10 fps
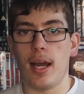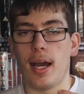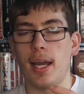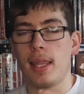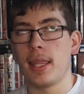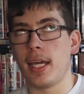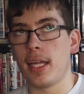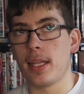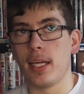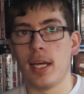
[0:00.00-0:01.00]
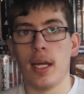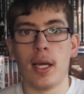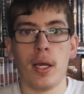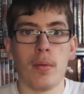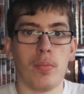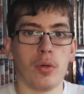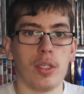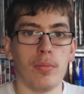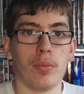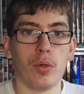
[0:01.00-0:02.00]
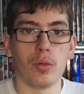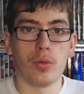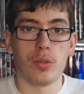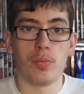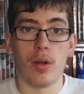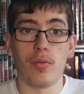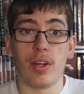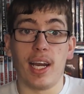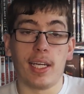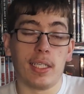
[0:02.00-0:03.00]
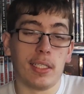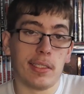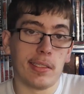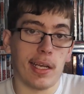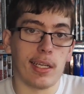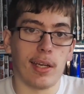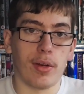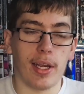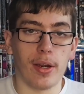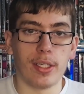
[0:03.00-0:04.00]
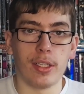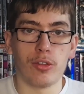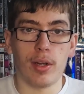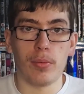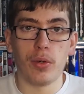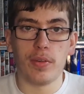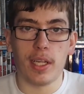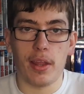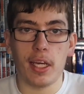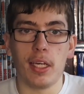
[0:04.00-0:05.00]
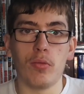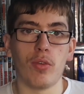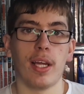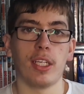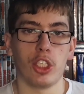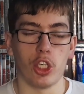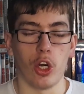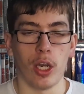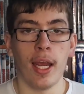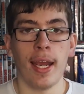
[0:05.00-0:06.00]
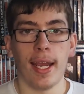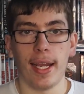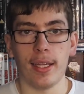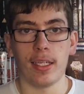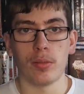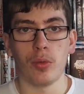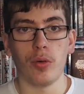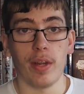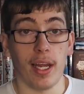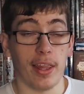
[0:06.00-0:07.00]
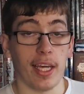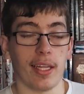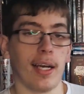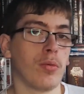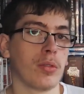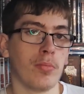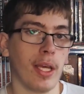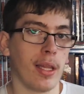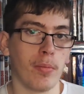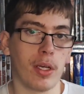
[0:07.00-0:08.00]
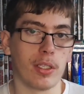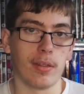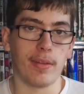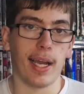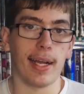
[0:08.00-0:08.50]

I think that Puss in Boots was probably regarded as a secondary character in the Shrek movies, I think he really shone in this movie, and I think that was mainly because of the